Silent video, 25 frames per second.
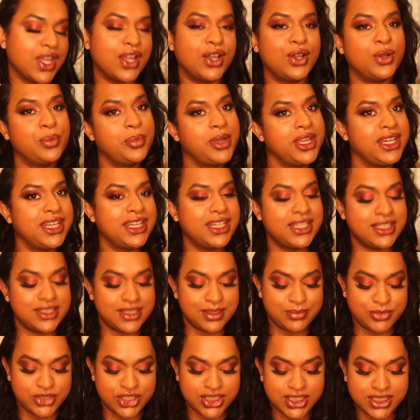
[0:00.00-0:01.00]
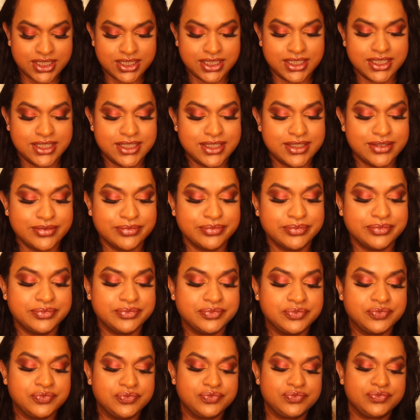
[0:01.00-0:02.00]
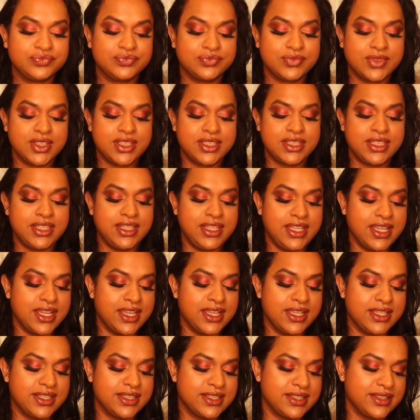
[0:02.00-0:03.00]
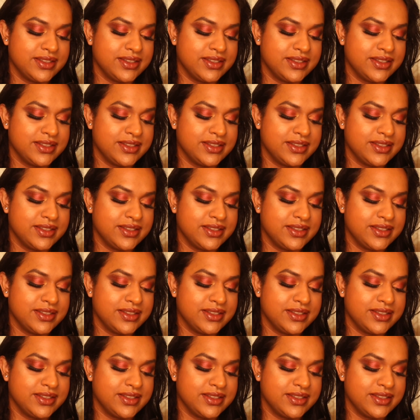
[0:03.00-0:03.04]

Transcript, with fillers: I hope I did it some justice. Let's see the eyes.